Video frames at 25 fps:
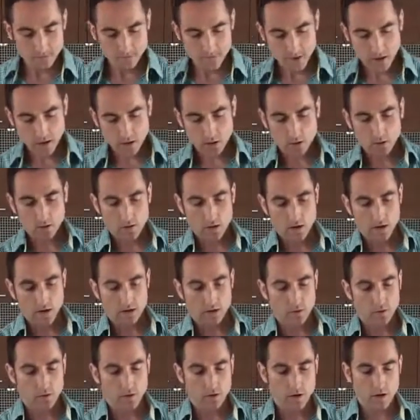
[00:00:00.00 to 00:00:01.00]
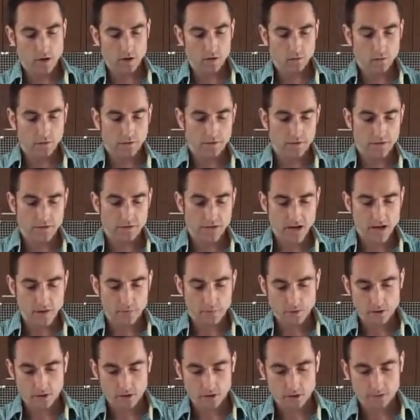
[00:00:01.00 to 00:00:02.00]
not a whole lot going on with the
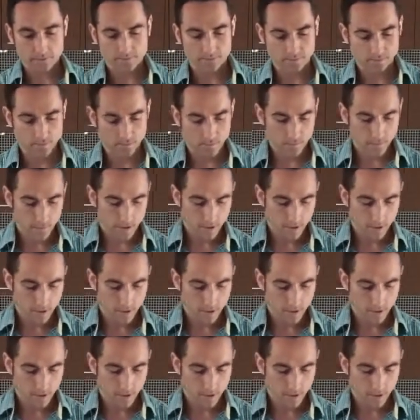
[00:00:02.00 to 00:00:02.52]
tap water.